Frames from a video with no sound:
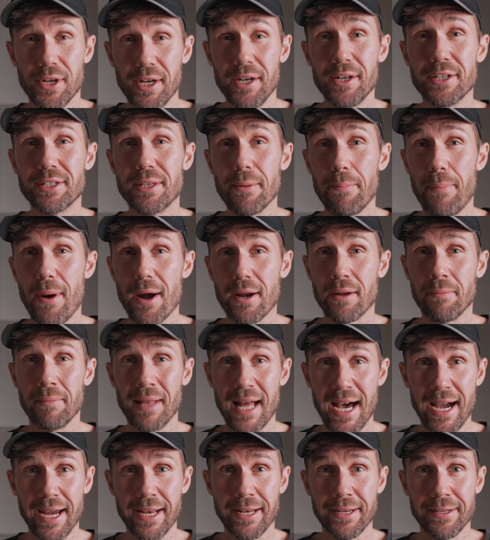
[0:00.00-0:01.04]
here's the bottom
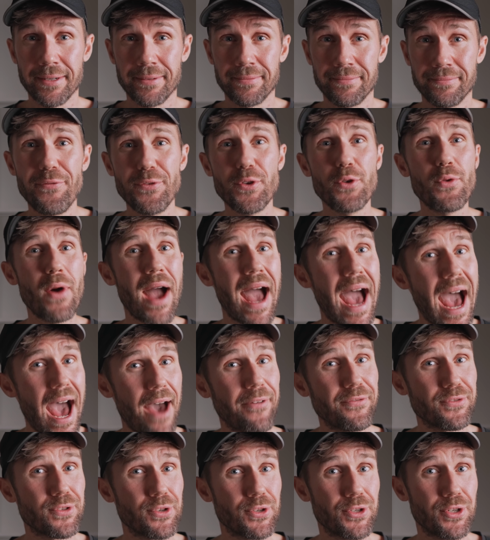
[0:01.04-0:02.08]
line. If you
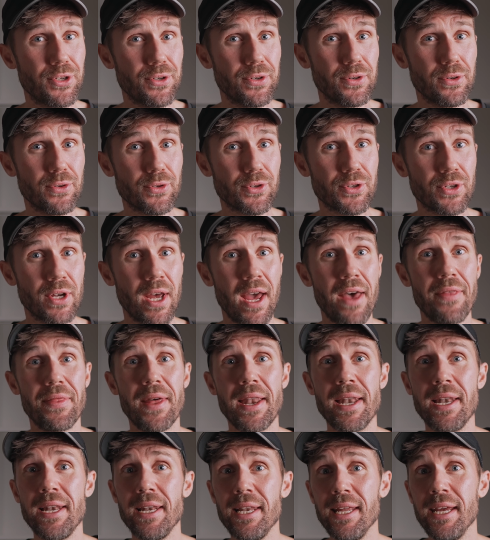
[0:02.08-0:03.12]
have to choose,
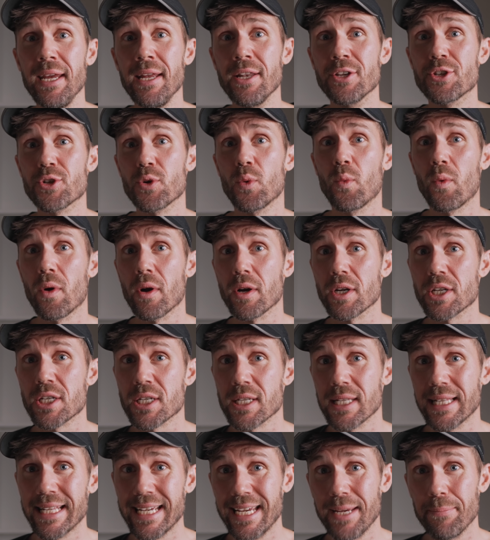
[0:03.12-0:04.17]
then lean towards
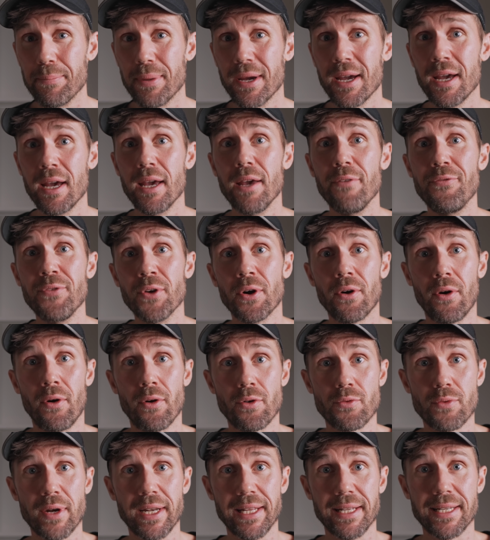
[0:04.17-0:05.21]
sleep if you're
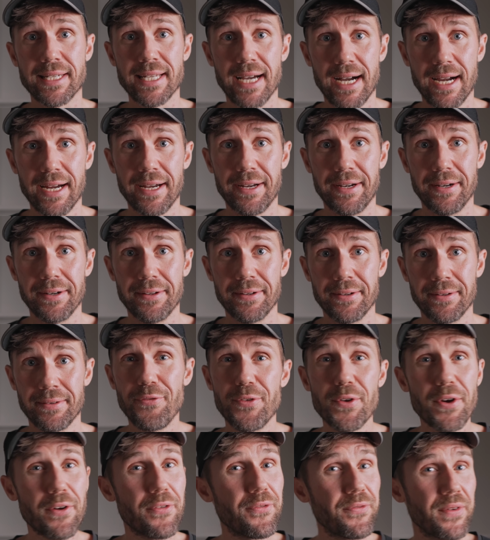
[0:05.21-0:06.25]
already tired. If
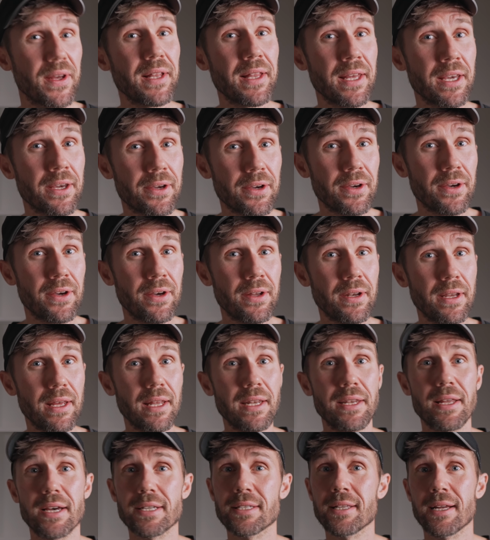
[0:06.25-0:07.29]
you're feeling good,
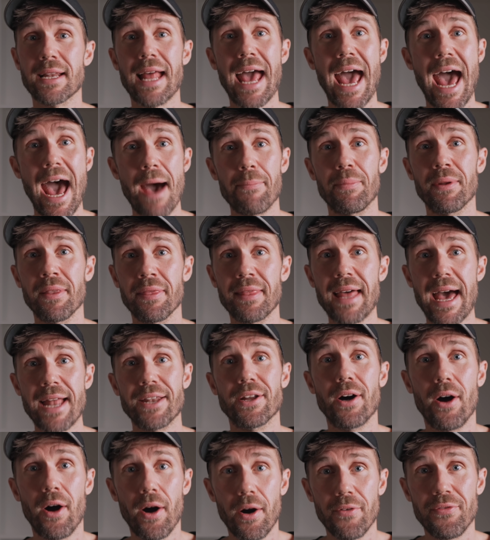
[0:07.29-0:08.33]
it does not happen
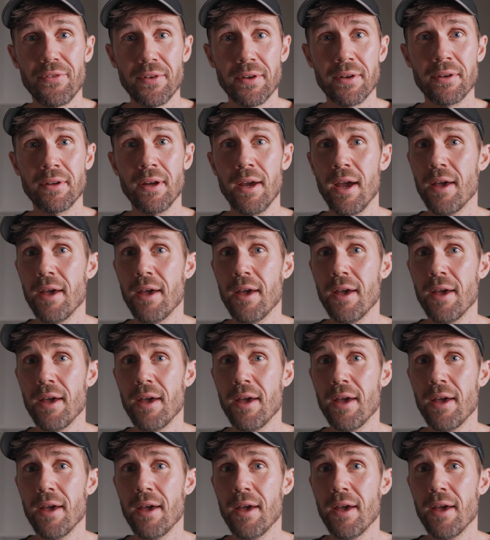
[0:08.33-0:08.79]
that often,